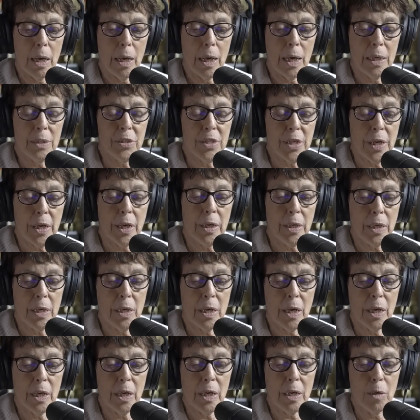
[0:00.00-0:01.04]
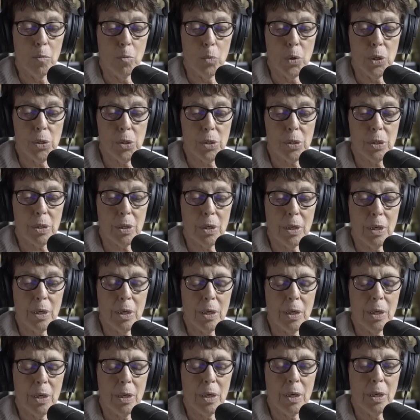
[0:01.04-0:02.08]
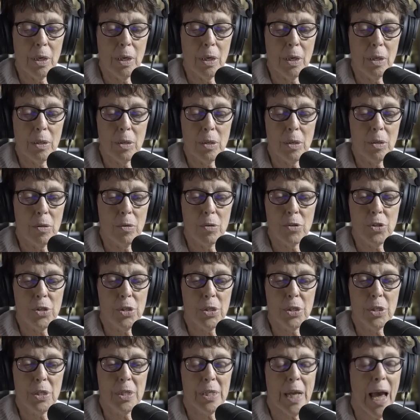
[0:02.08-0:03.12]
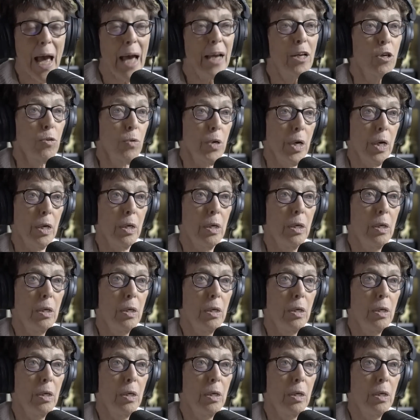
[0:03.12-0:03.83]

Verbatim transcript: And Danny, it was staggering